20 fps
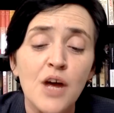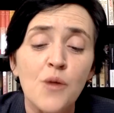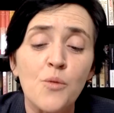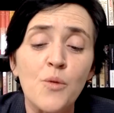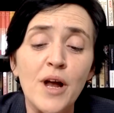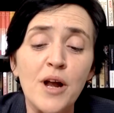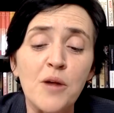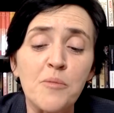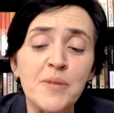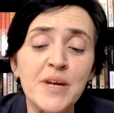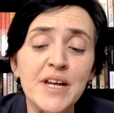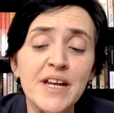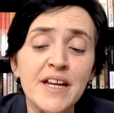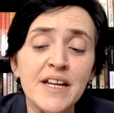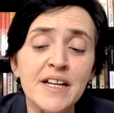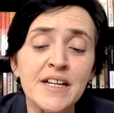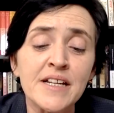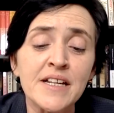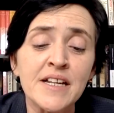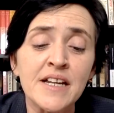Well,
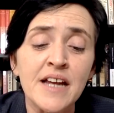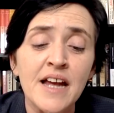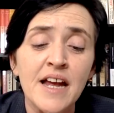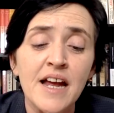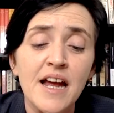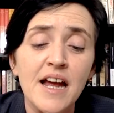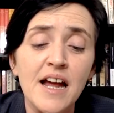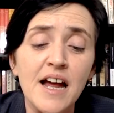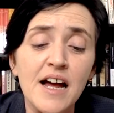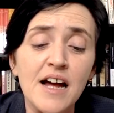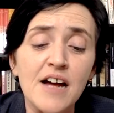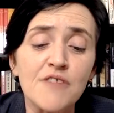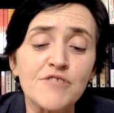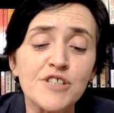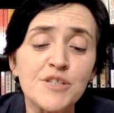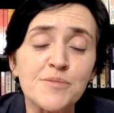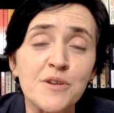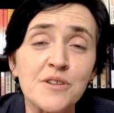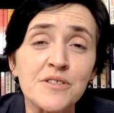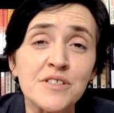being
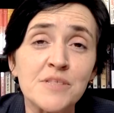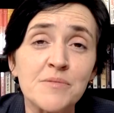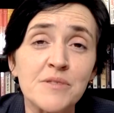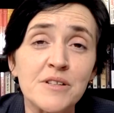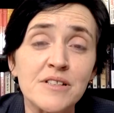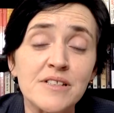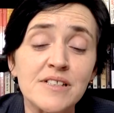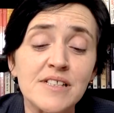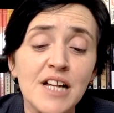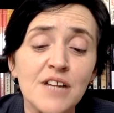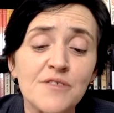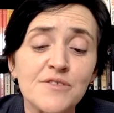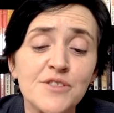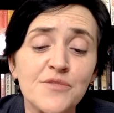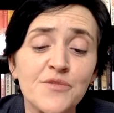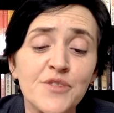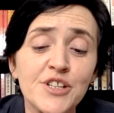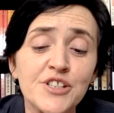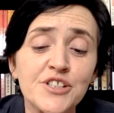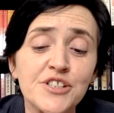responsible,
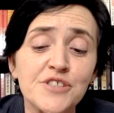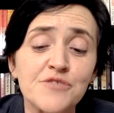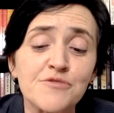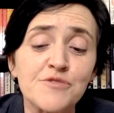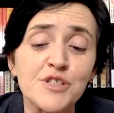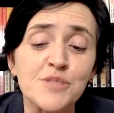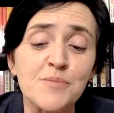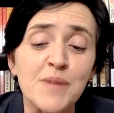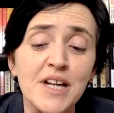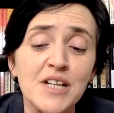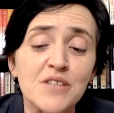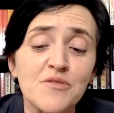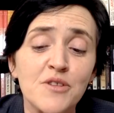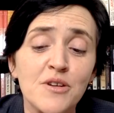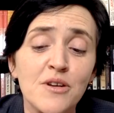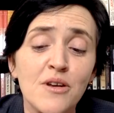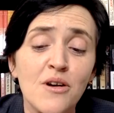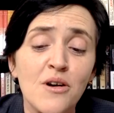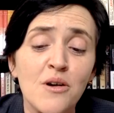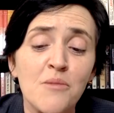self-sufficient, respectful,
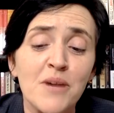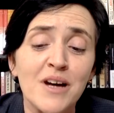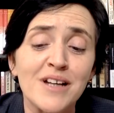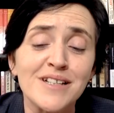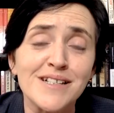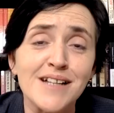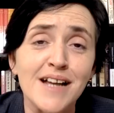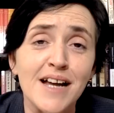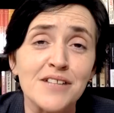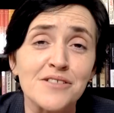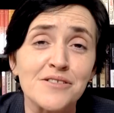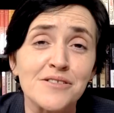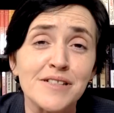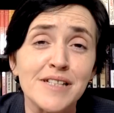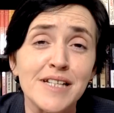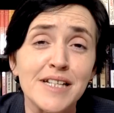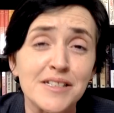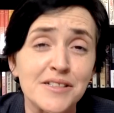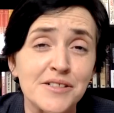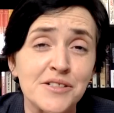law-abiding adults
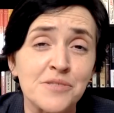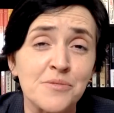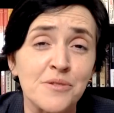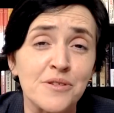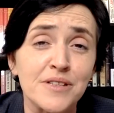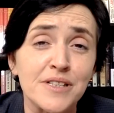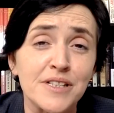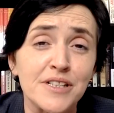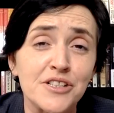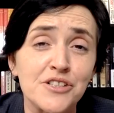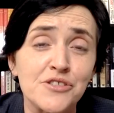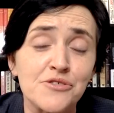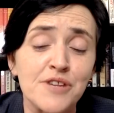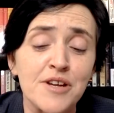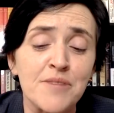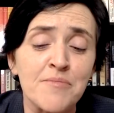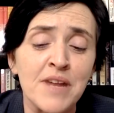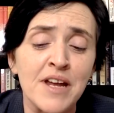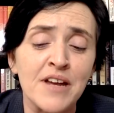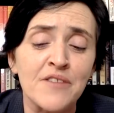isn't what the
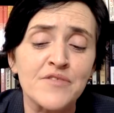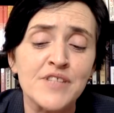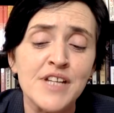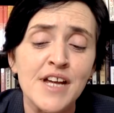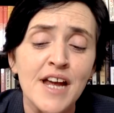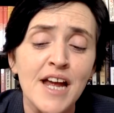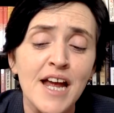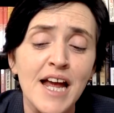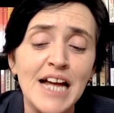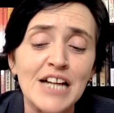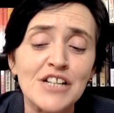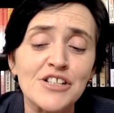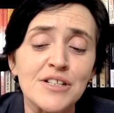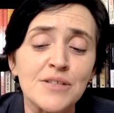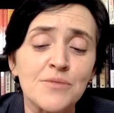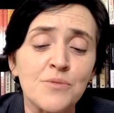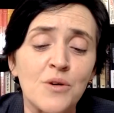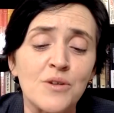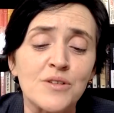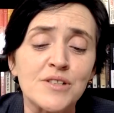extreme left
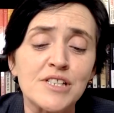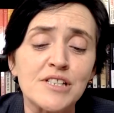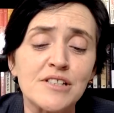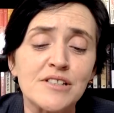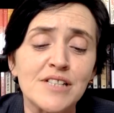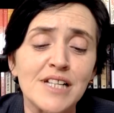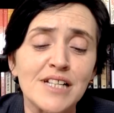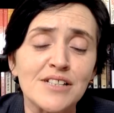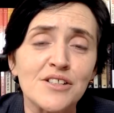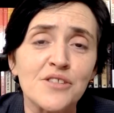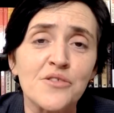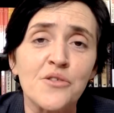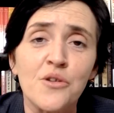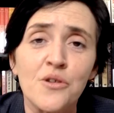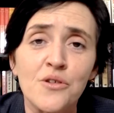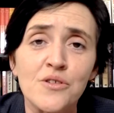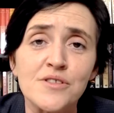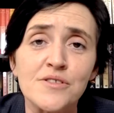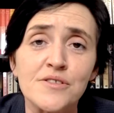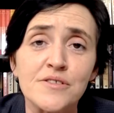actually wants, because that's an
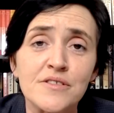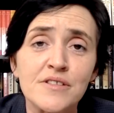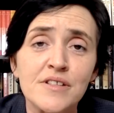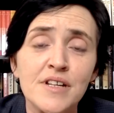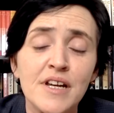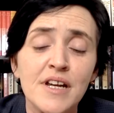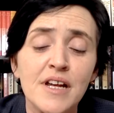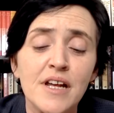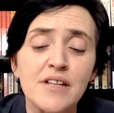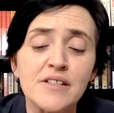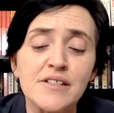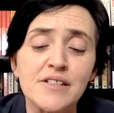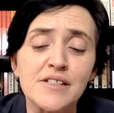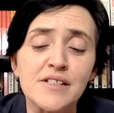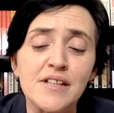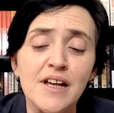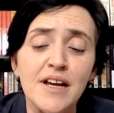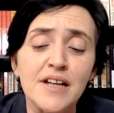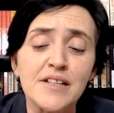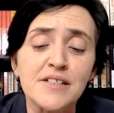ordered
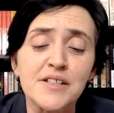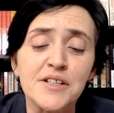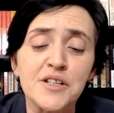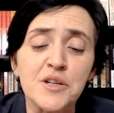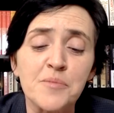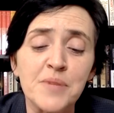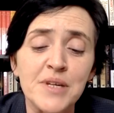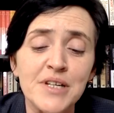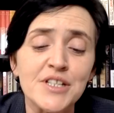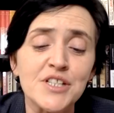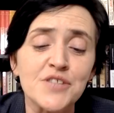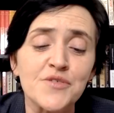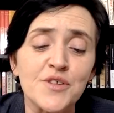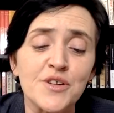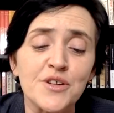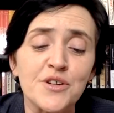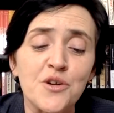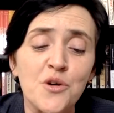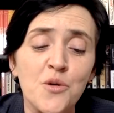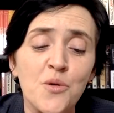society and a
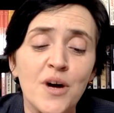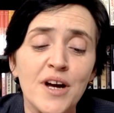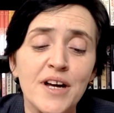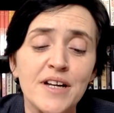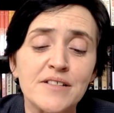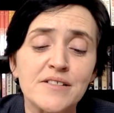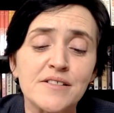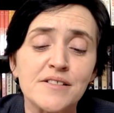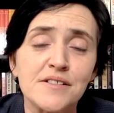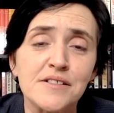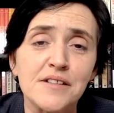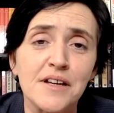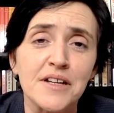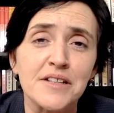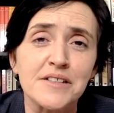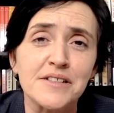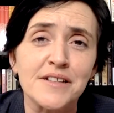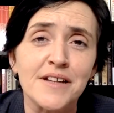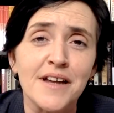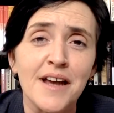peaceful and quiet
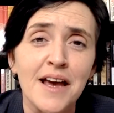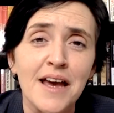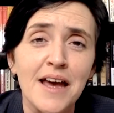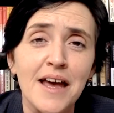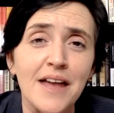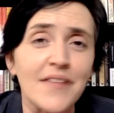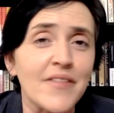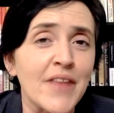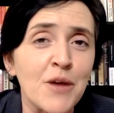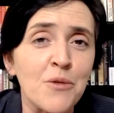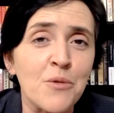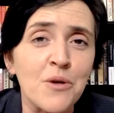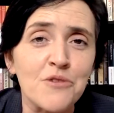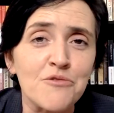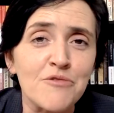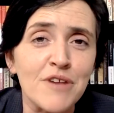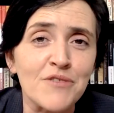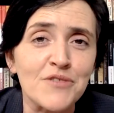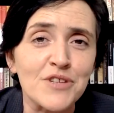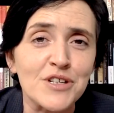society, and they
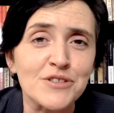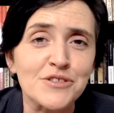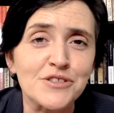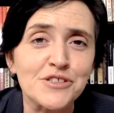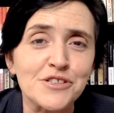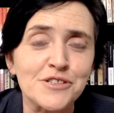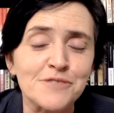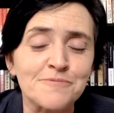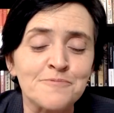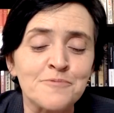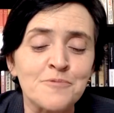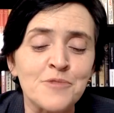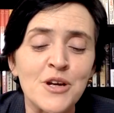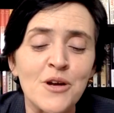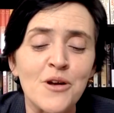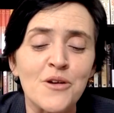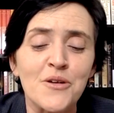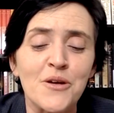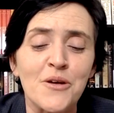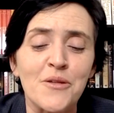want revolution. We
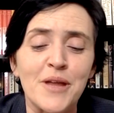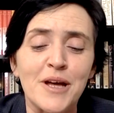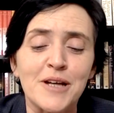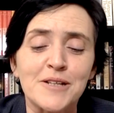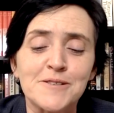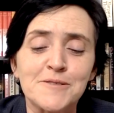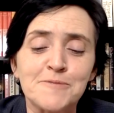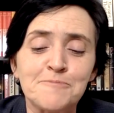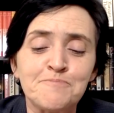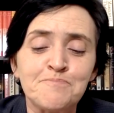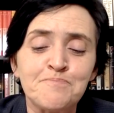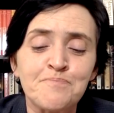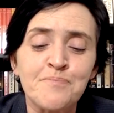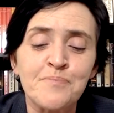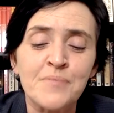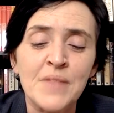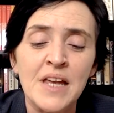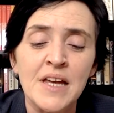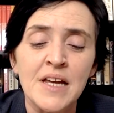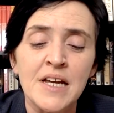all know that.
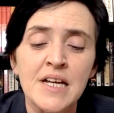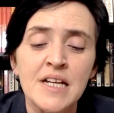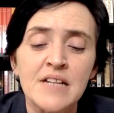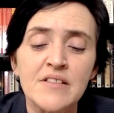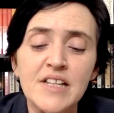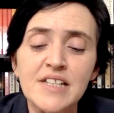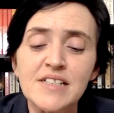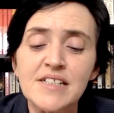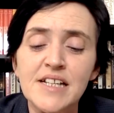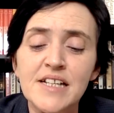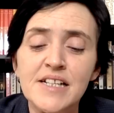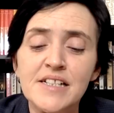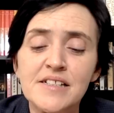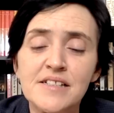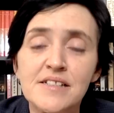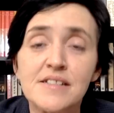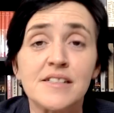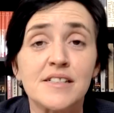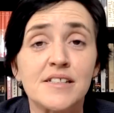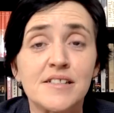
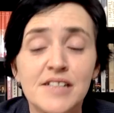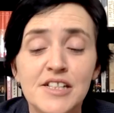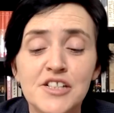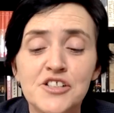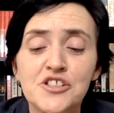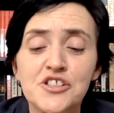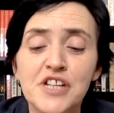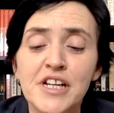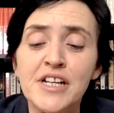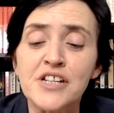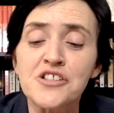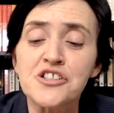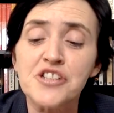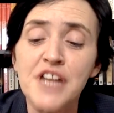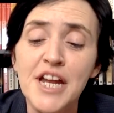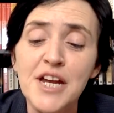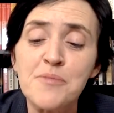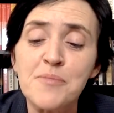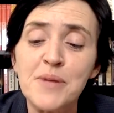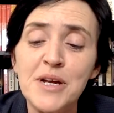This teaching is
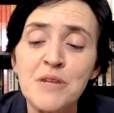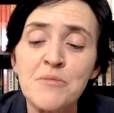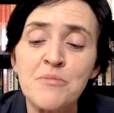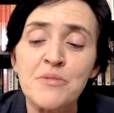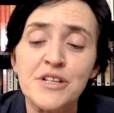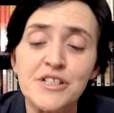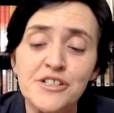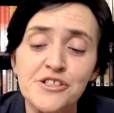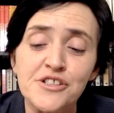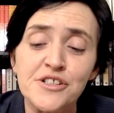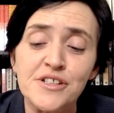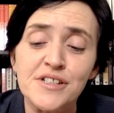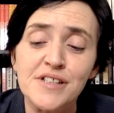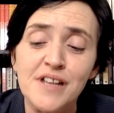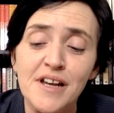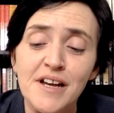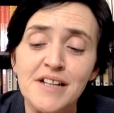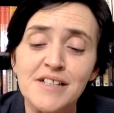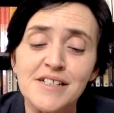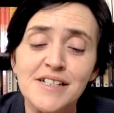shaping British
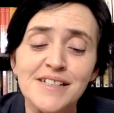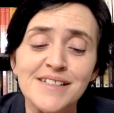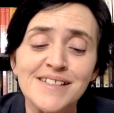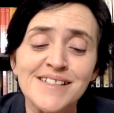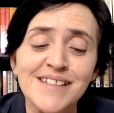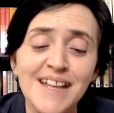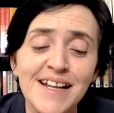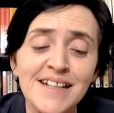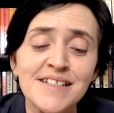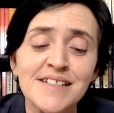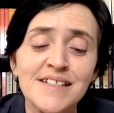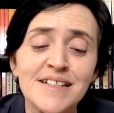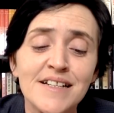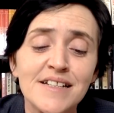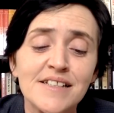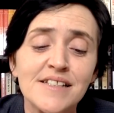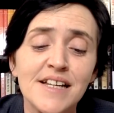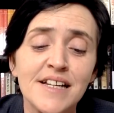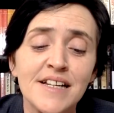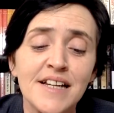society and sending
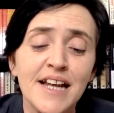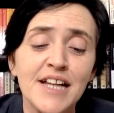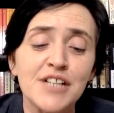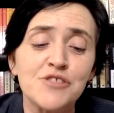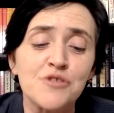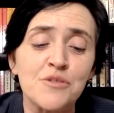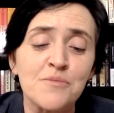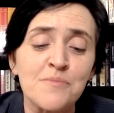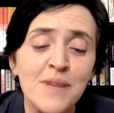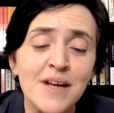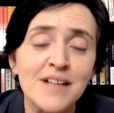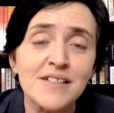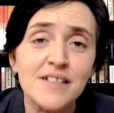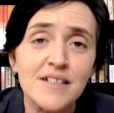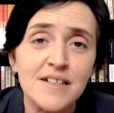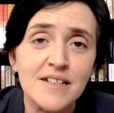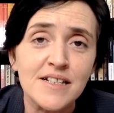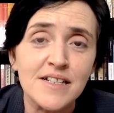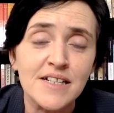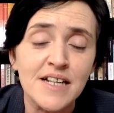it in a
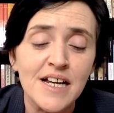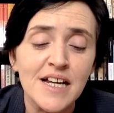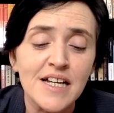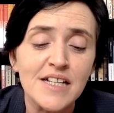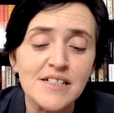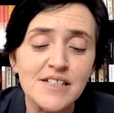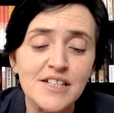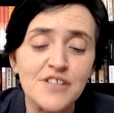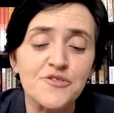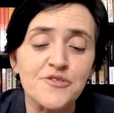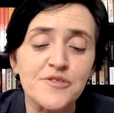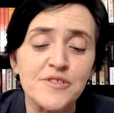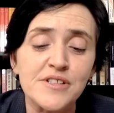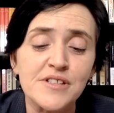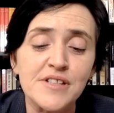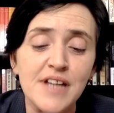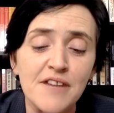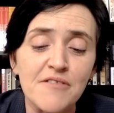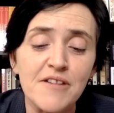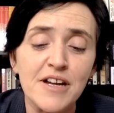dramatically
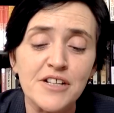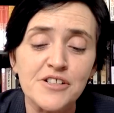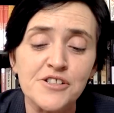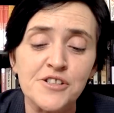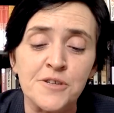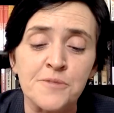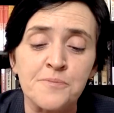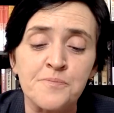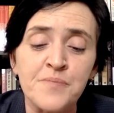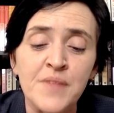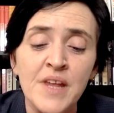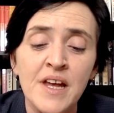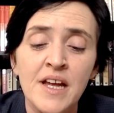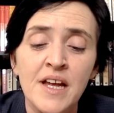different direction.